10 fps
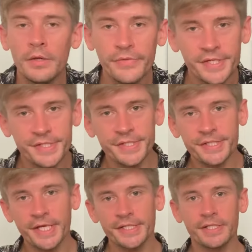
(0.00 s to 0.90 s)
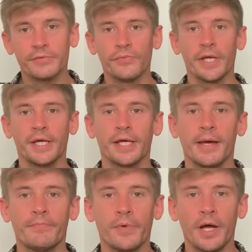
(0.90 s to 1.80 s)
This is a test of the rear
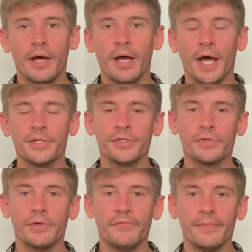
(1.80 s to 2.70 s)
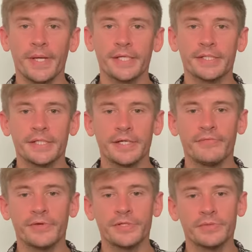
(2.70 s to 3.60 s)
camera. I don't know if it makes a
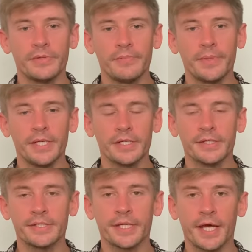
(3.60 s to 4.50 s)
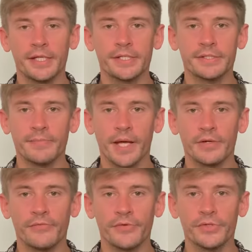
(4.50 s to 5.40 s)
difference with it being on the side because the
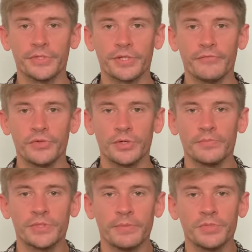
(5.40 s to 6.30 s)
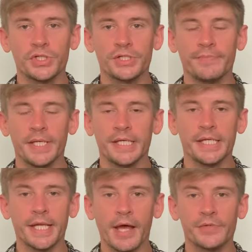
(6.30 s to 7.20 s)
microphone's covered up. So I'm just speaking
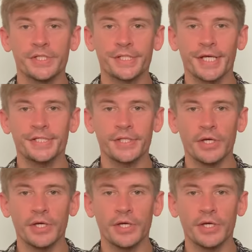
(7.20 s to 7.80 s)
now to test the